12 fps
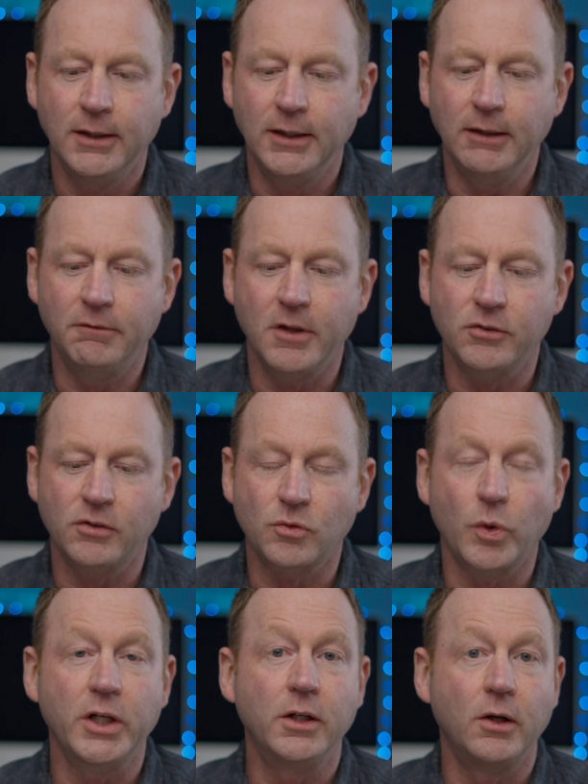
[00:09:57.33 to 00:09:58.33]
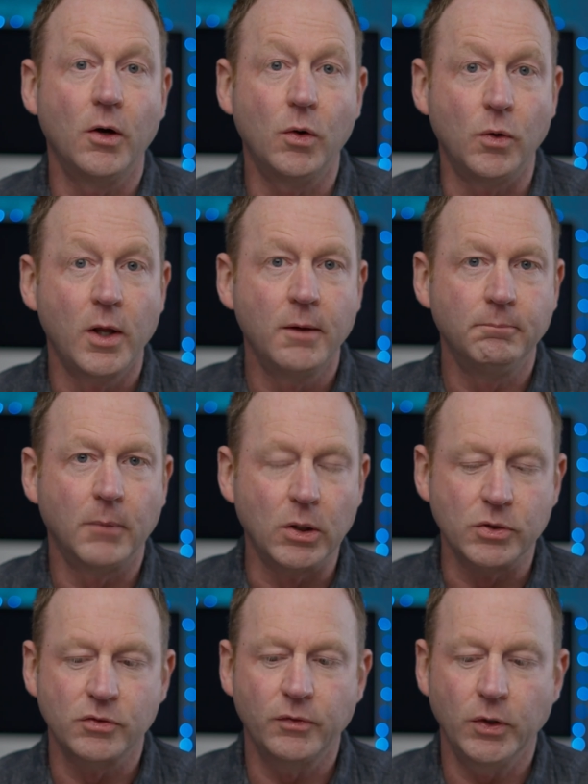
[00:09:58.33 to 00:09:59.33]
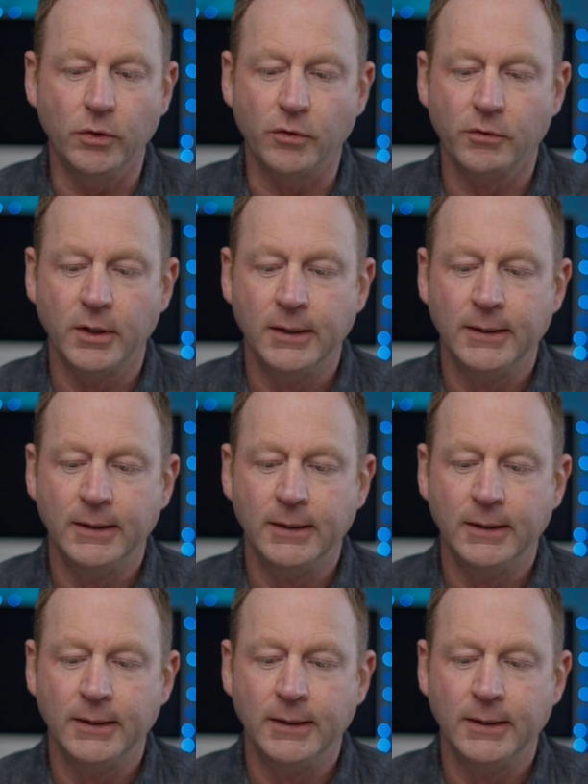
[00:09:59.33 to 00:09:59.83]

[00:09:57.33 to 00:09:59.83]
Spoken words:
if this is ready to go March 1st.